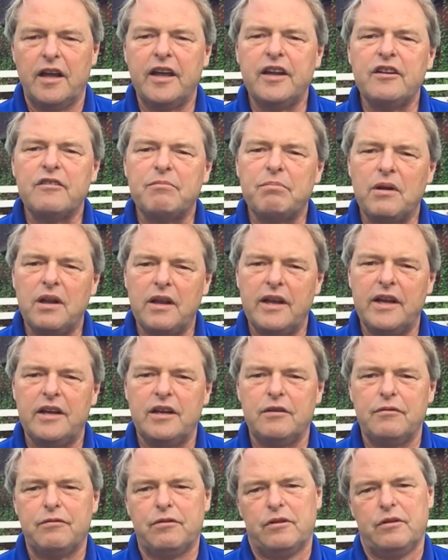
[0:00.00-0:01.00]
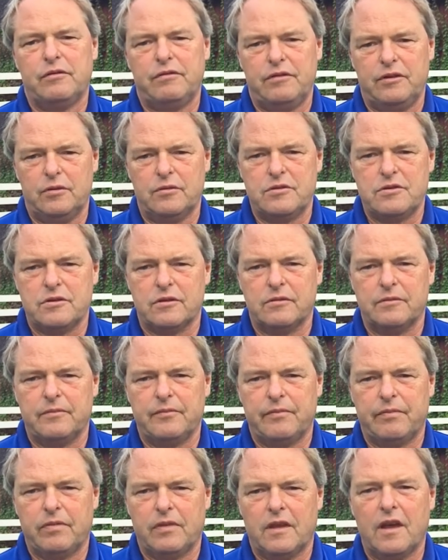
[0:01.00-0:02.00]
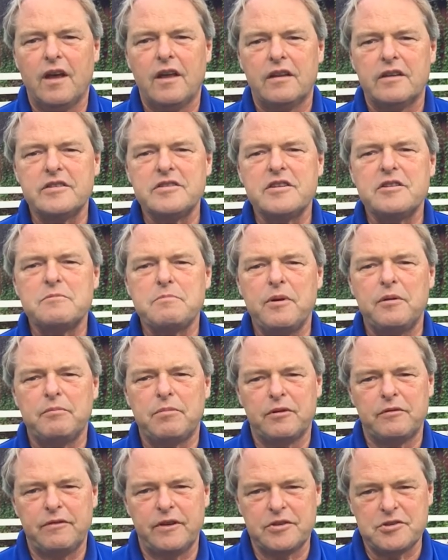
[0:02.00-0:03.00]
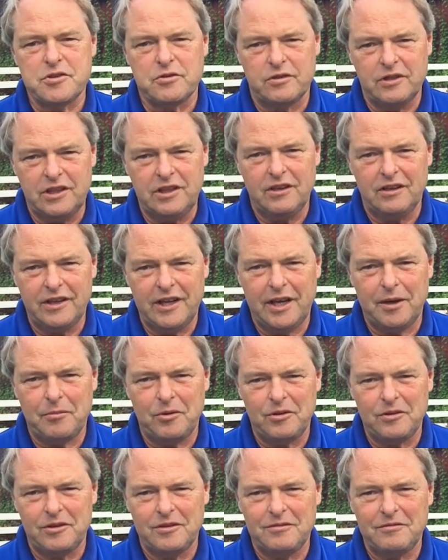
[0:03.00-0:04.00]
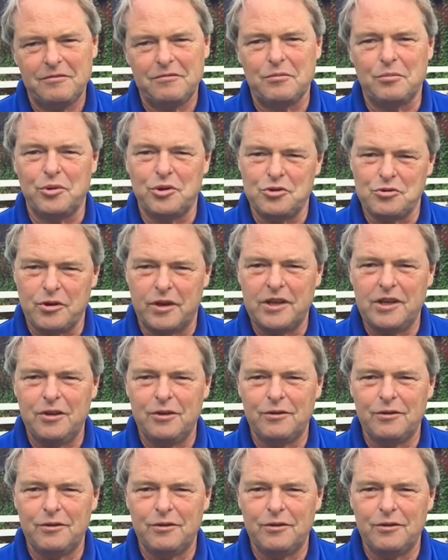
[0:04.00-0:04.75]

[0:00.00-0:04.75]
and of planning for the future. This has been Professor Neil Hamilton from the Drake